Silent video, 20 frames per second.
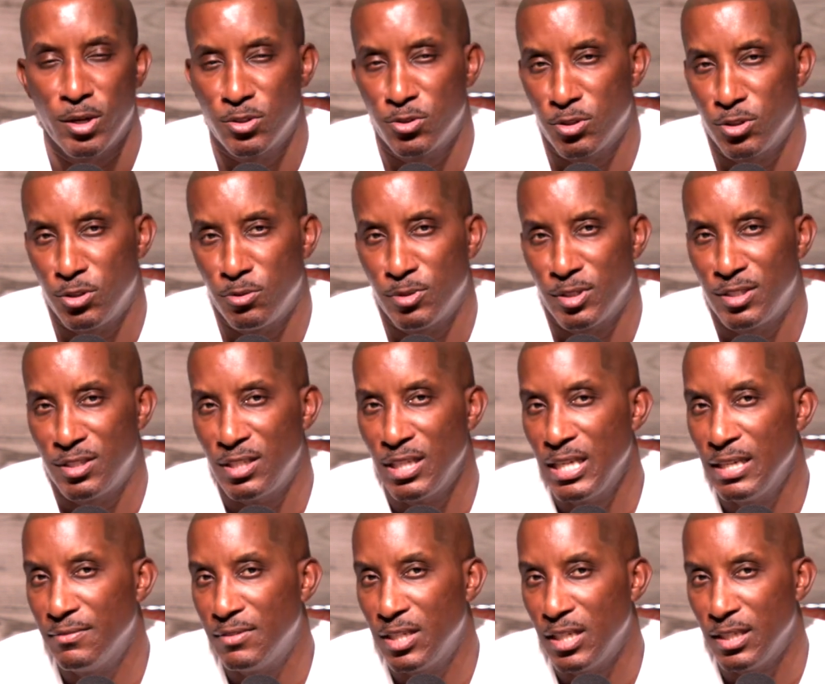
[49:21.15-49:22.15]
So, as you
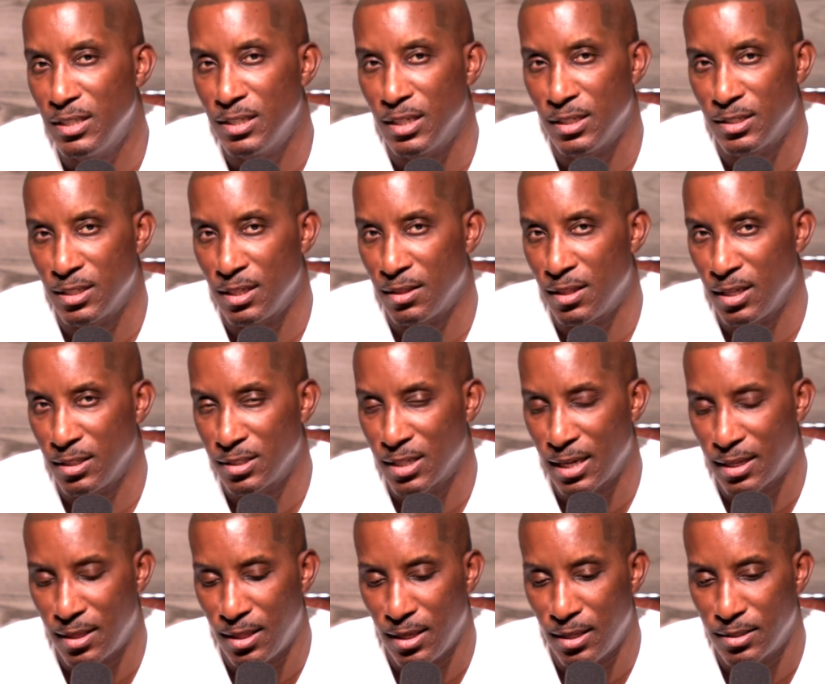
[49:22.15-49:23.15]
receive teachings and things
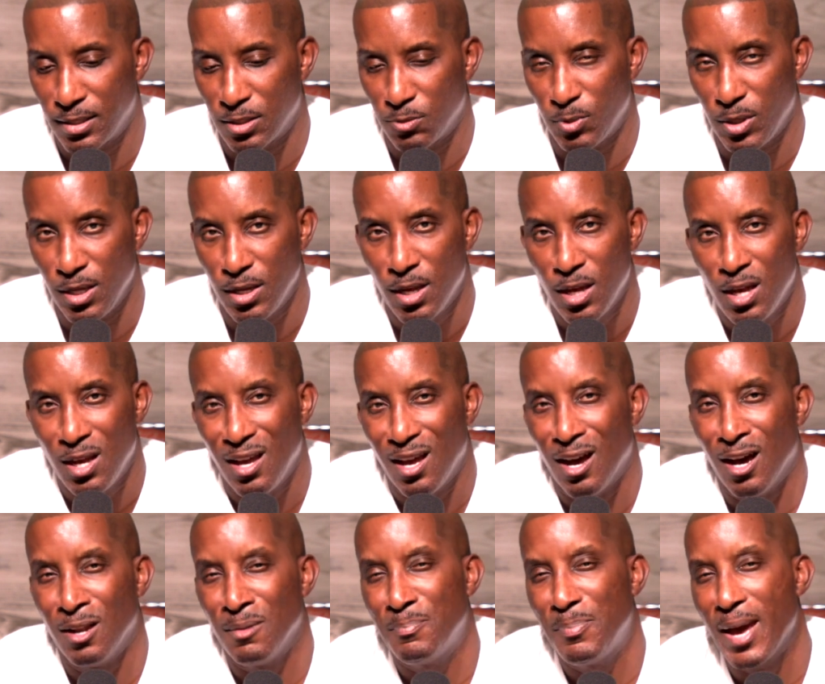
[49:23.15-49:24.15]
like this, as we
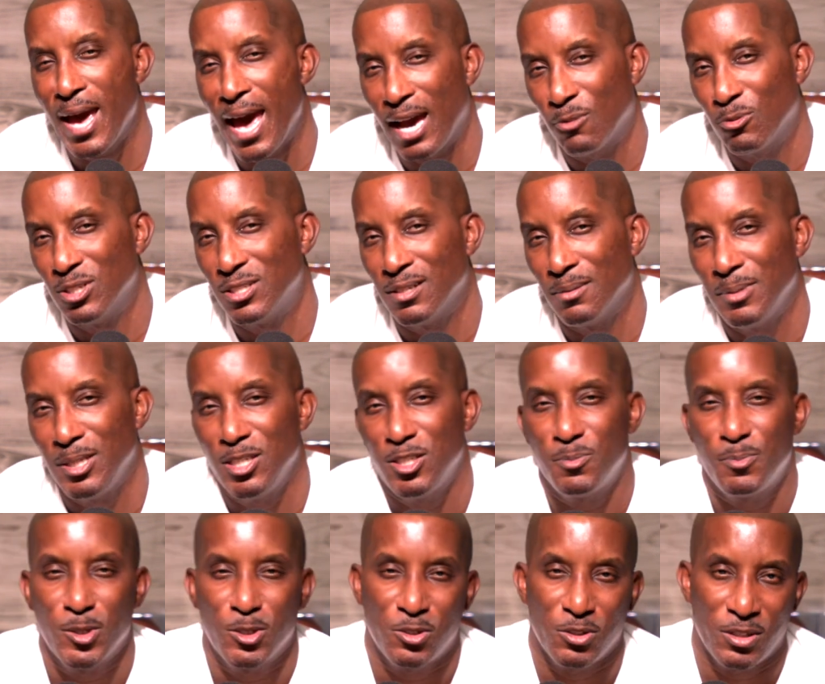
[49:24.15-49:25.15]
unpack what some of these
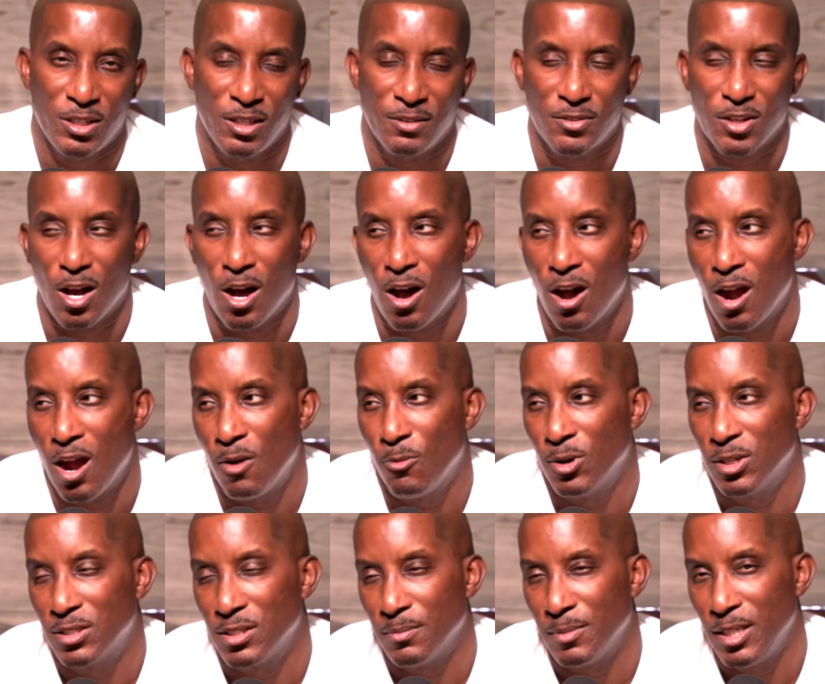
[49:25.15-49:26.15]
spiritual gifts are and
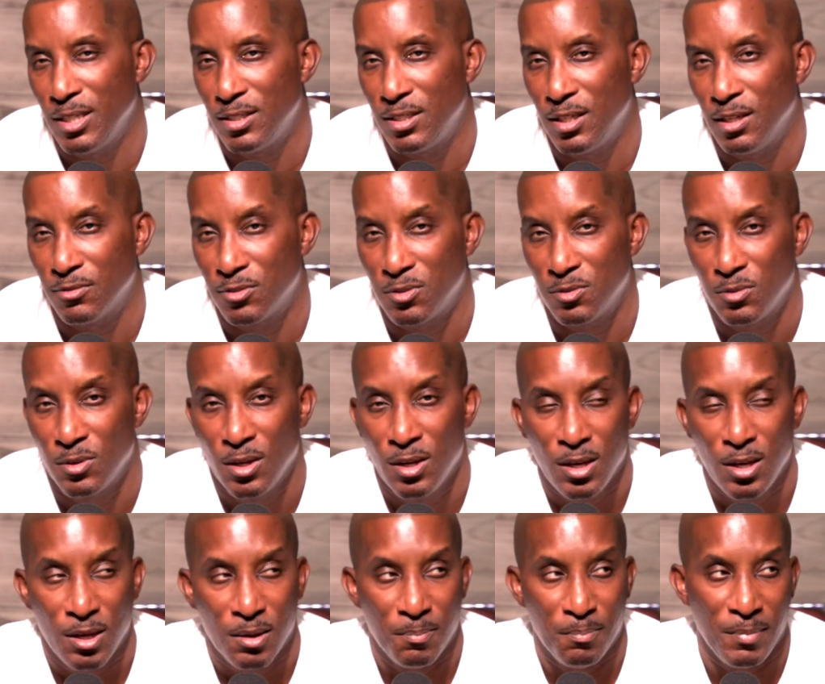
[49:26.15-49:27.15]
what some of these gifts
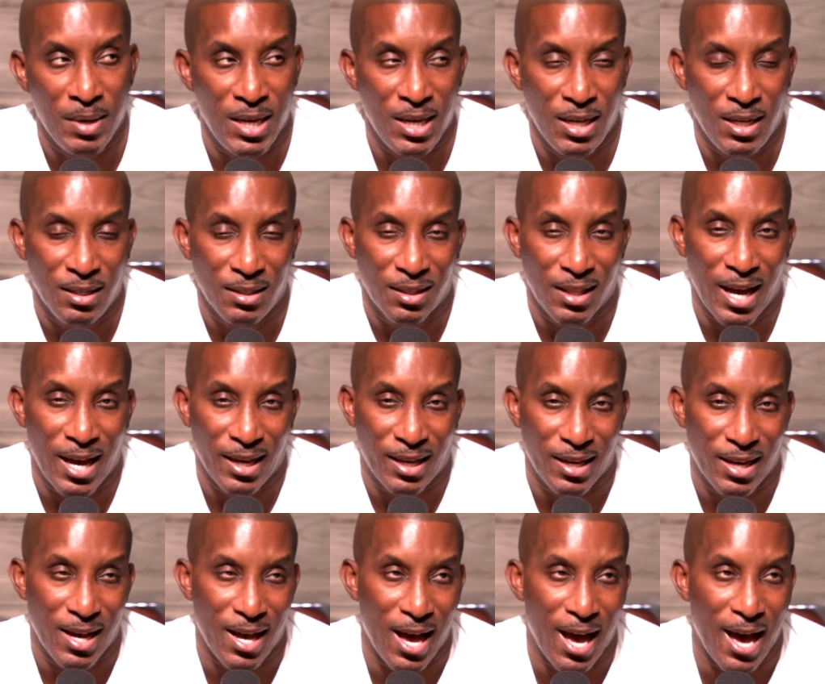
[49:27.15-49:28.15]
mean, like
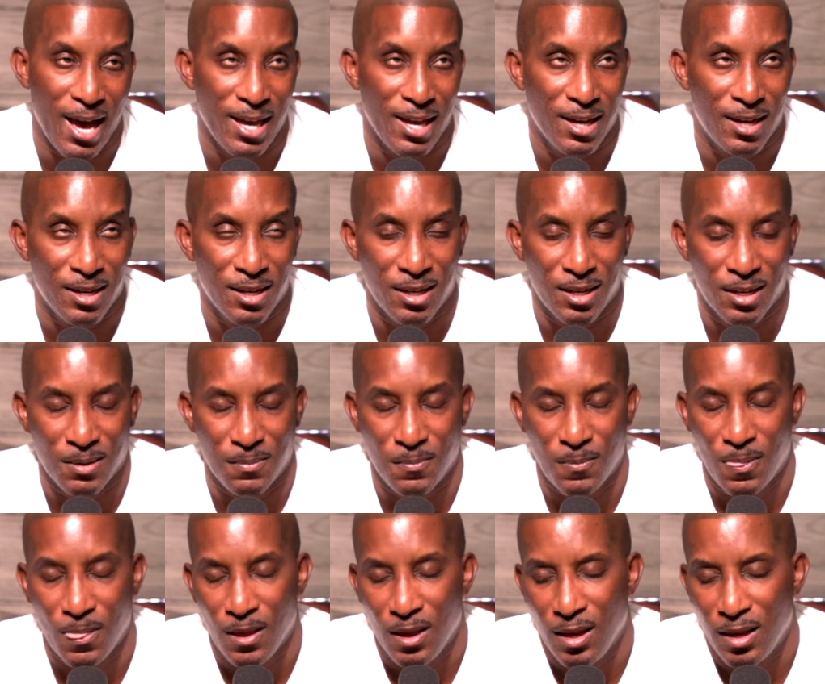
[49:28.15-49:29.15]
I um
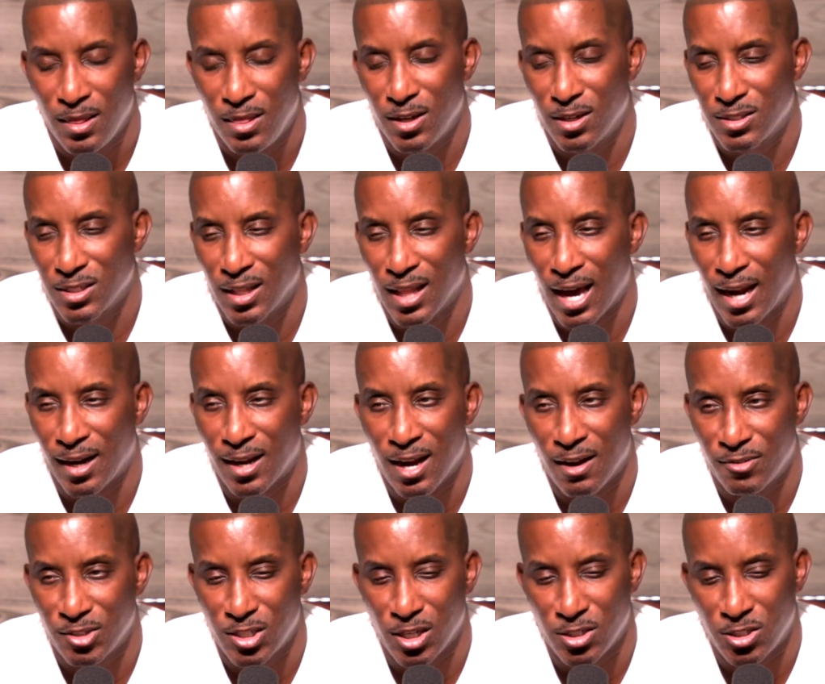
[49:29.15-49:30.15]
there's a lot of
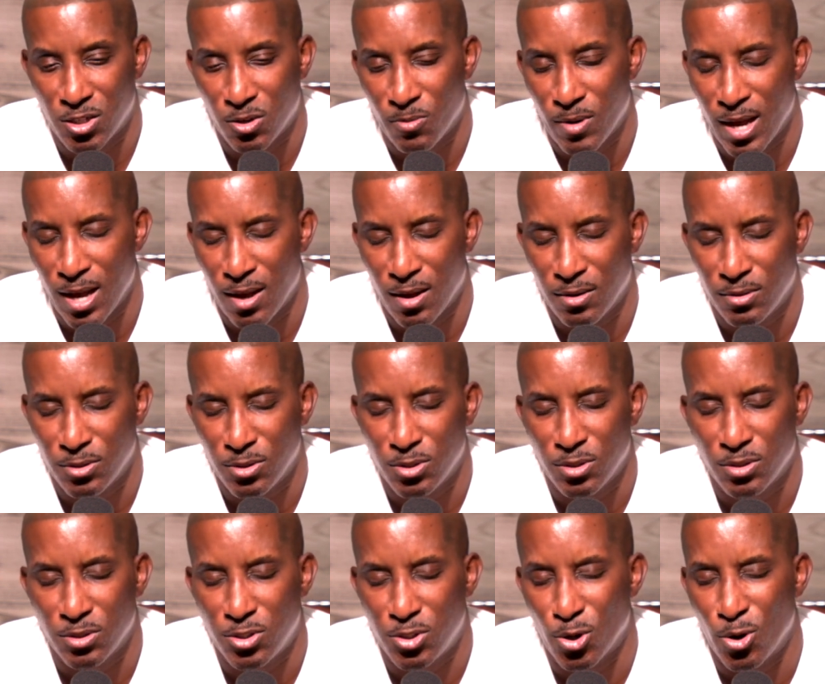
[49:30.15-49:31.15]
conversation around
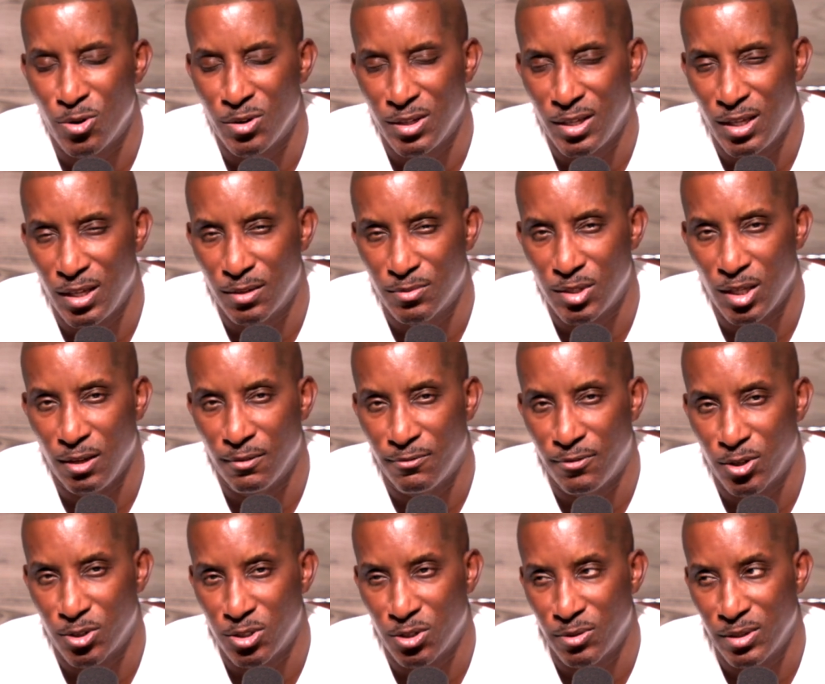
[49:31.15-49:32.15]
certain gifts in
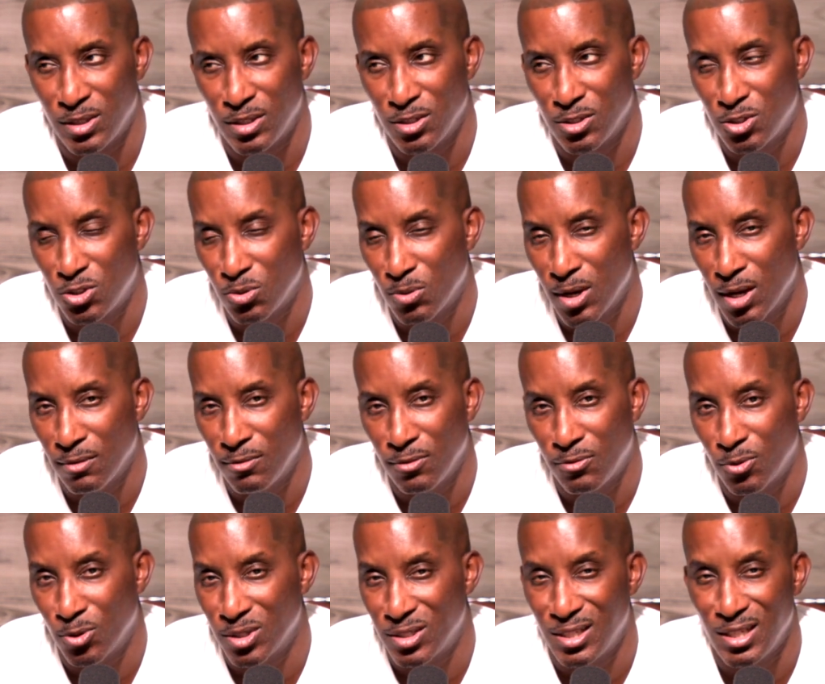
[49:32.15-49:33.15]
1 Corinthians 12 and
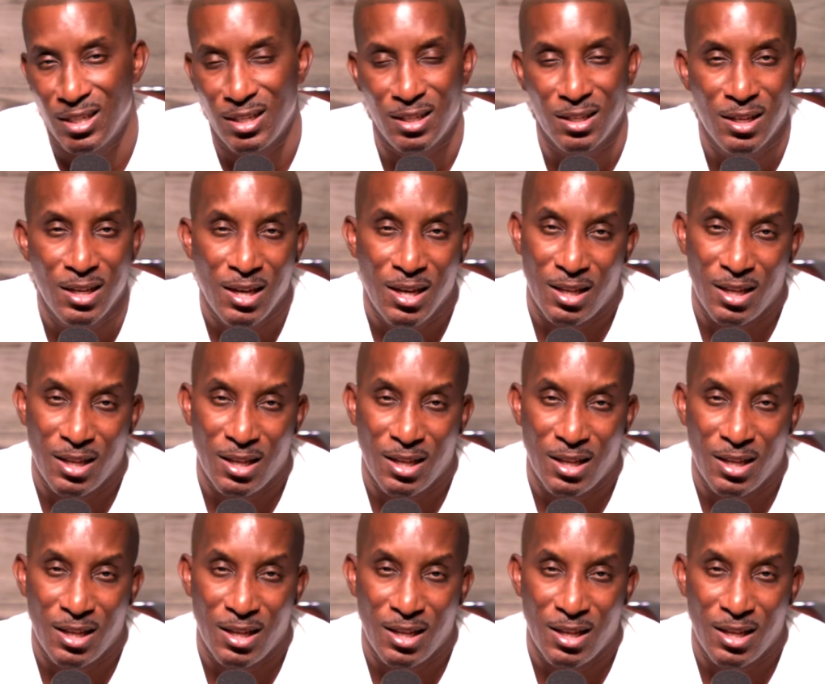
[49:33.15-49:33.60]
14.